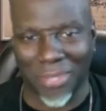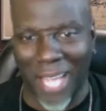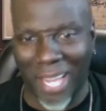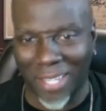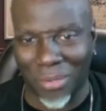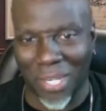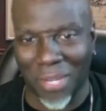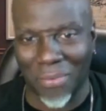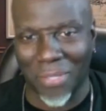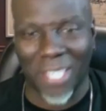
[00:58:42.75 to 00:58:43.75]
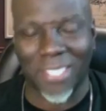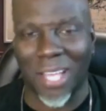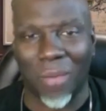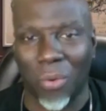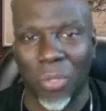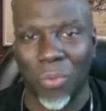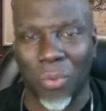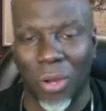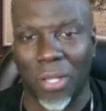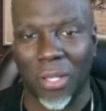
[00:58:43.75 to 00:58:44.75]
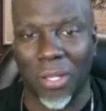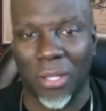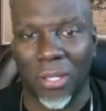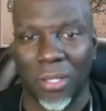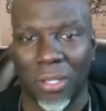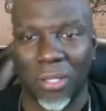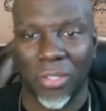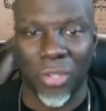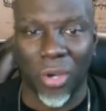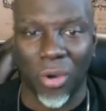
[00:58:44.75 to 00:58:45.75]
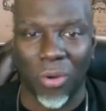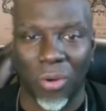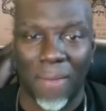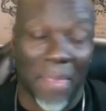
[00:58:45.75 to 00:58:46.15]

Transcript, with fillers: dot or whatever. That's not what we want, you know?